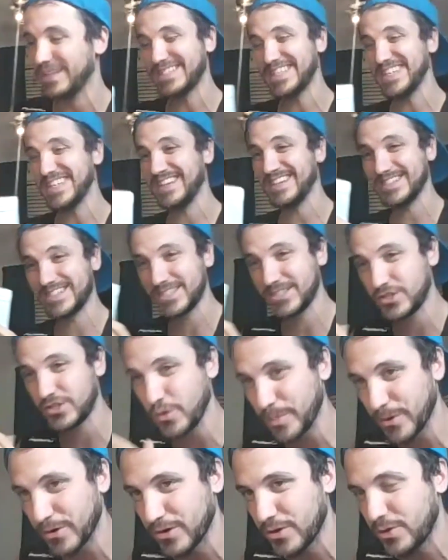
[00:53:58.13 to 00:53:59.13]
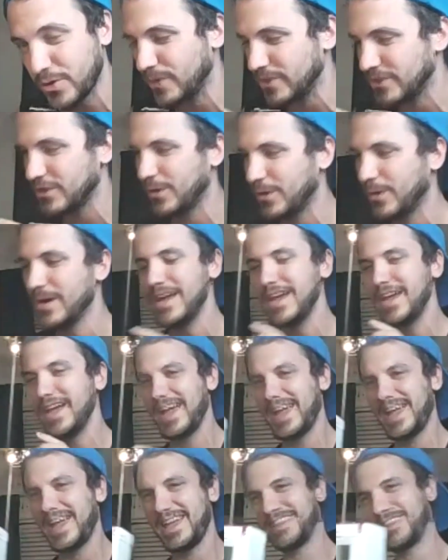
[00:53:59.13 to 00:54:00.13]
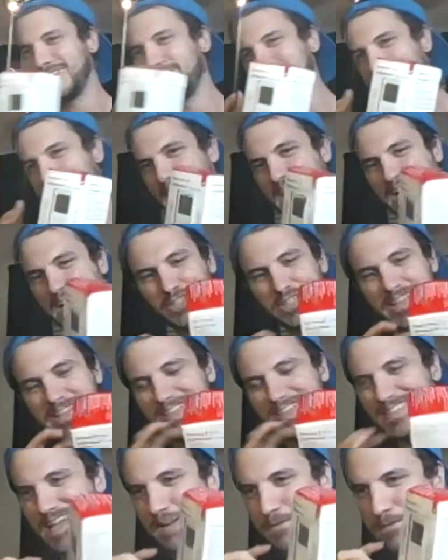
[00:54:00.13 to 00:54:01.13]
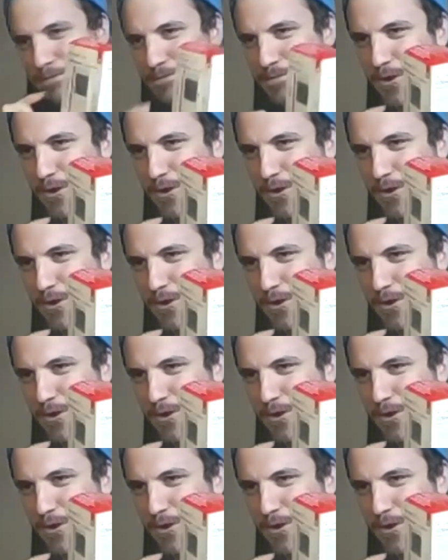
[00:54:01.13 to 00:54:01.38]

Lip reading: This thing is super cool. So there's actually this like